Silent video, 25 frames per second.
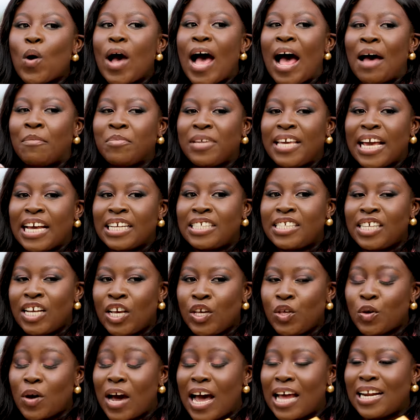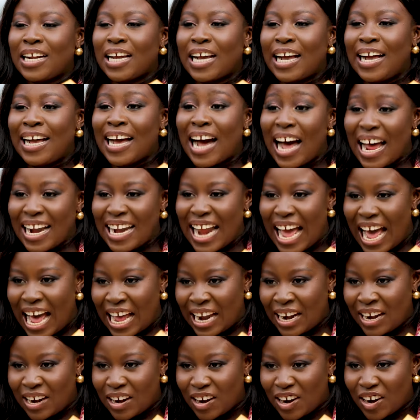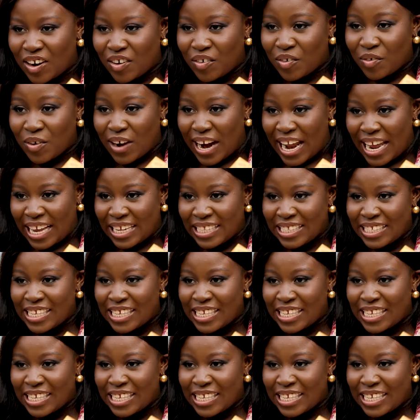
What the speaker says: I'm guessing you had a goddad, mm-hmm. right?